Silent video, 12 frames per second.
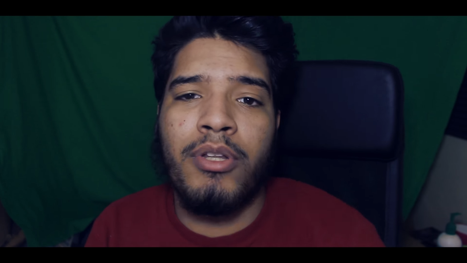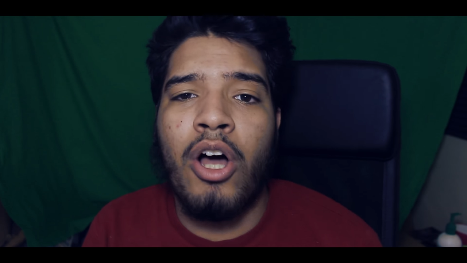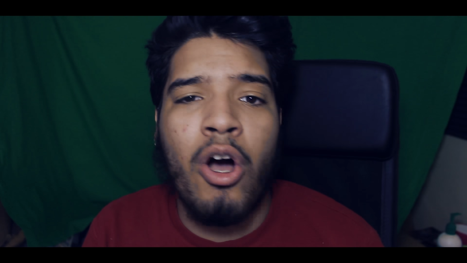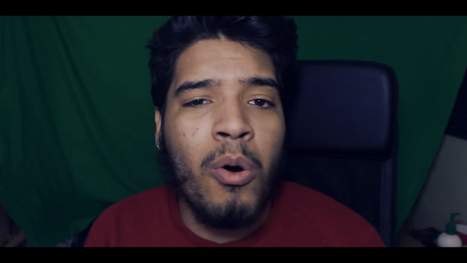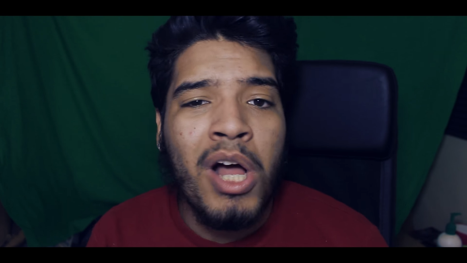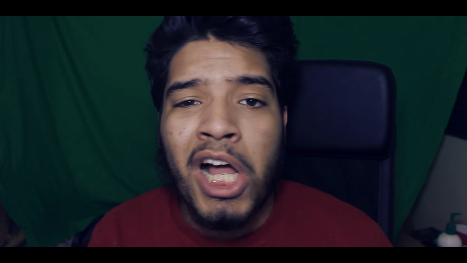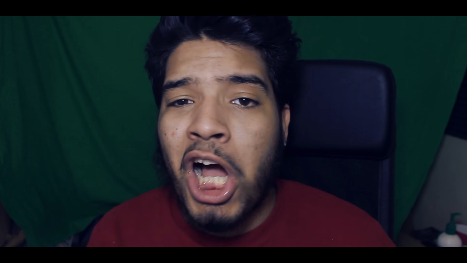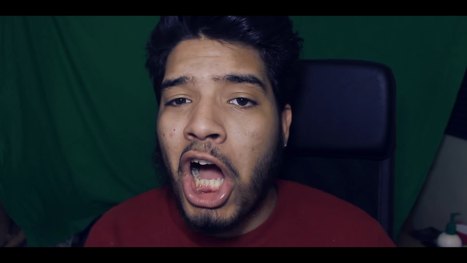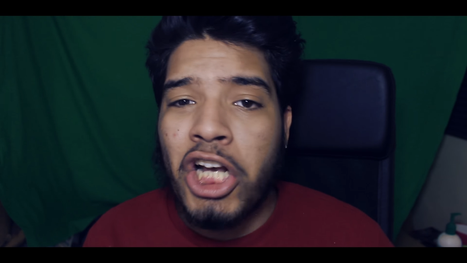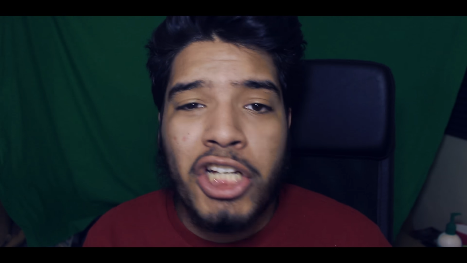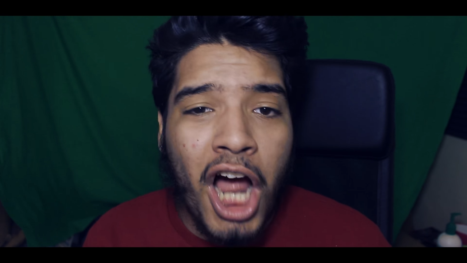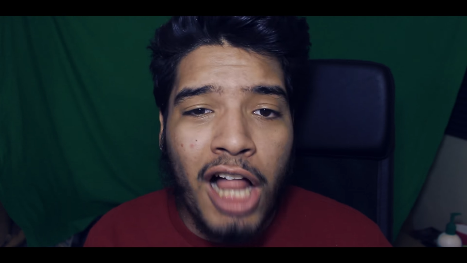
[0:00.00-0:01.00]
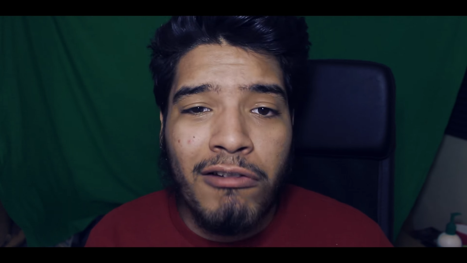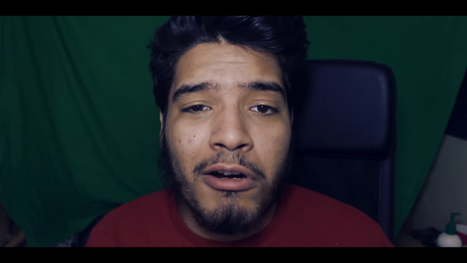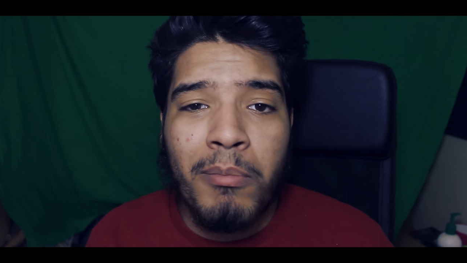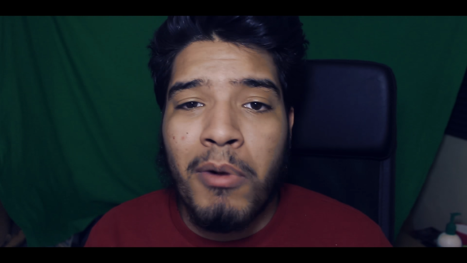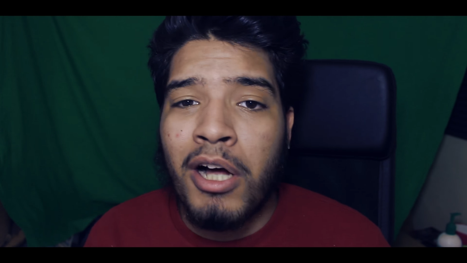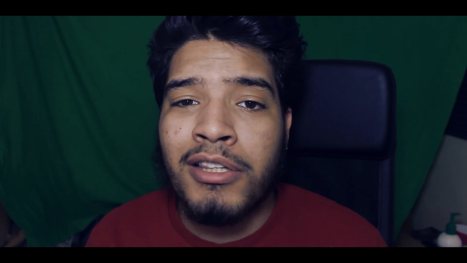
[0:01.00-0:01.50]
below. $1
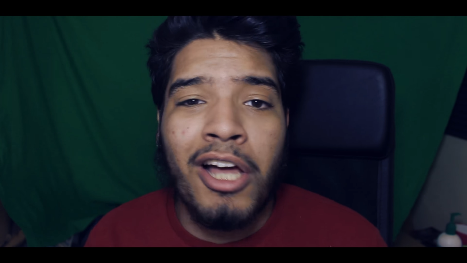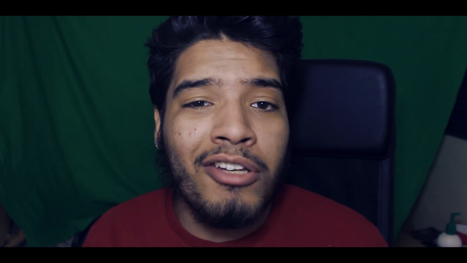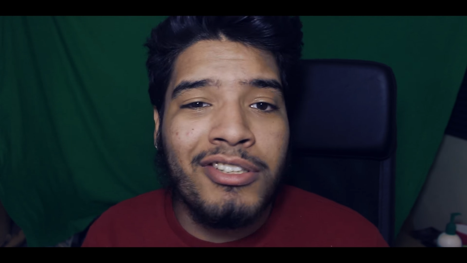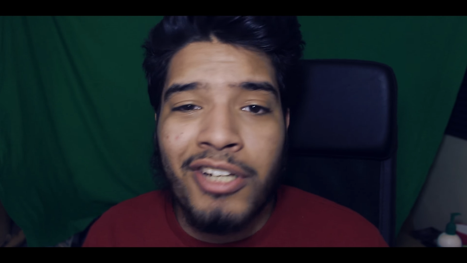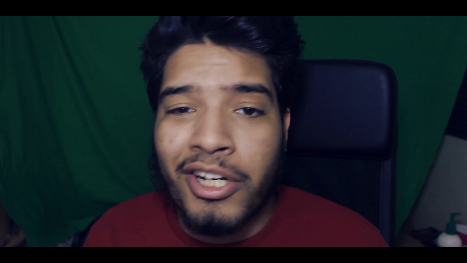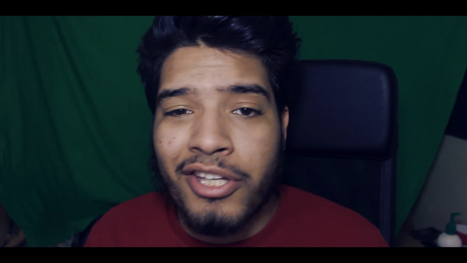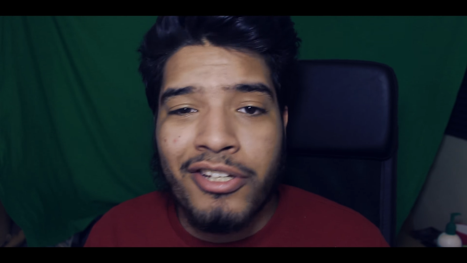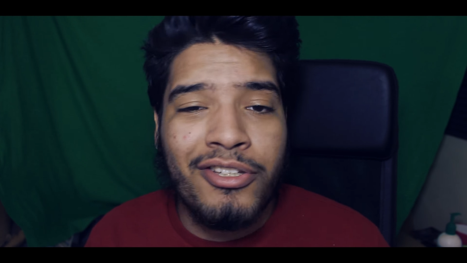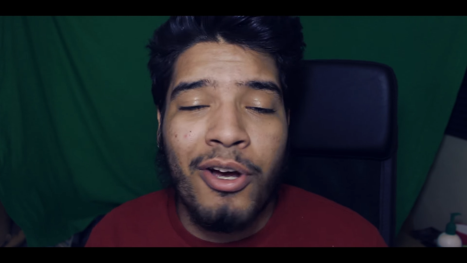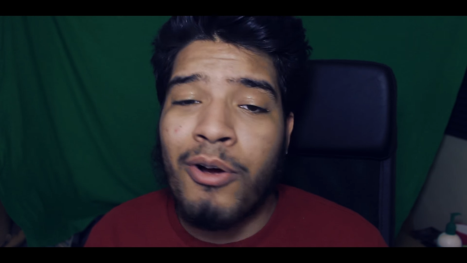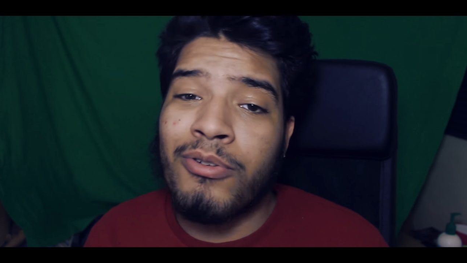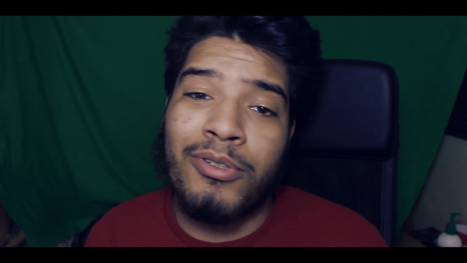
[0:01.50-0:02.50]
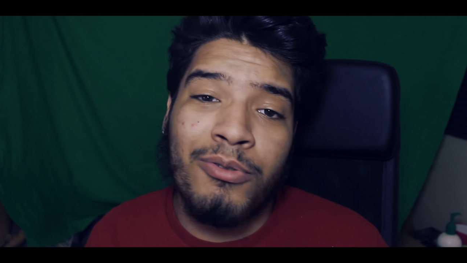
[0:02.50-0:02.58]
a month, I'll suck your toes.